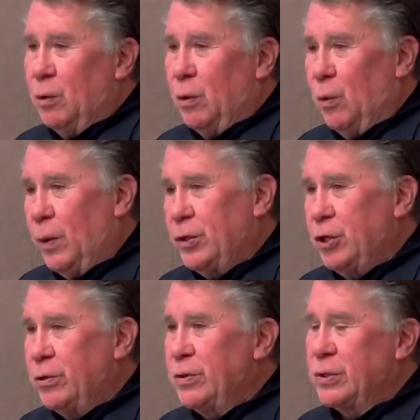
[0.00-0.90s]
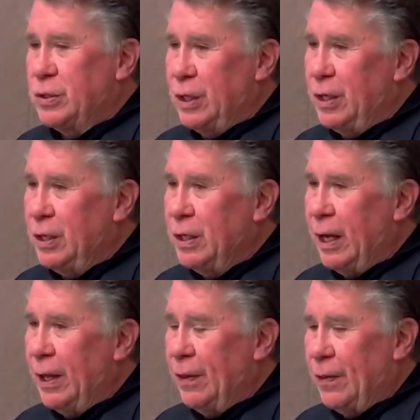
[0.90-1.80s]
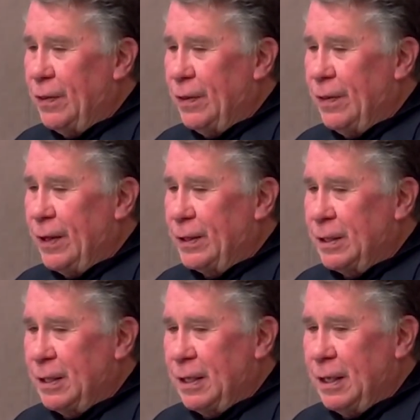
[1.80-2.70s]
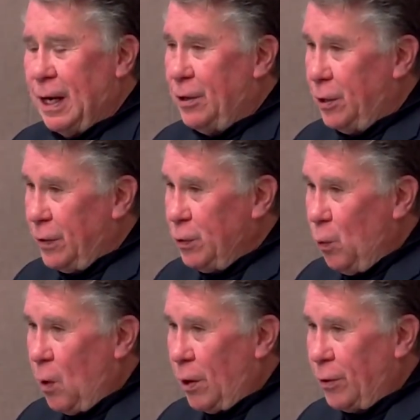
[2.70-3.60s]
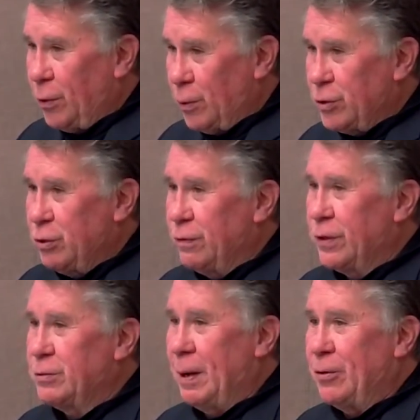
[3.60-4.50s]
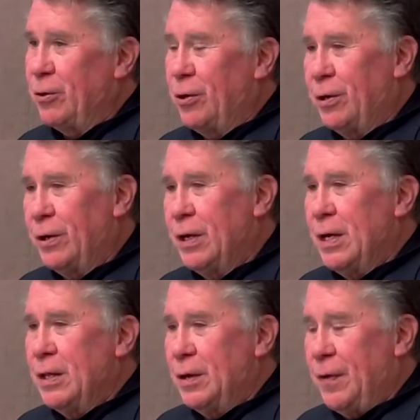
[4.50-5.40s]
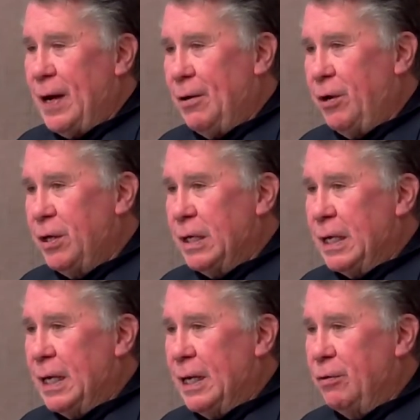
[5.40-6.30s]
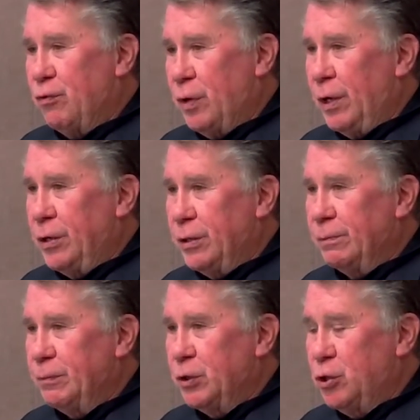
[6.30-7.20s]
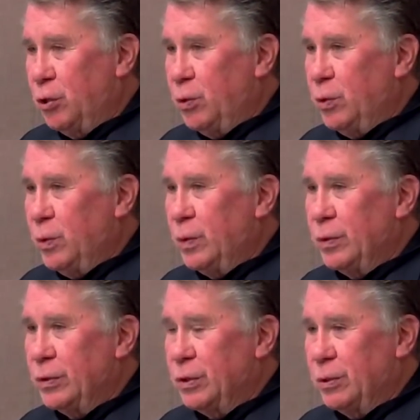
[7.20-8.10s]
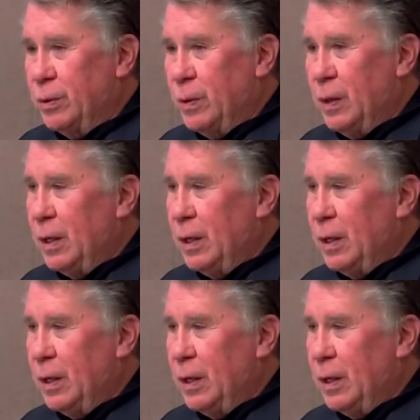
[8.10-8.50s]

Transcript: What do you see that the other than water, which you've expounded on, that the county can really do to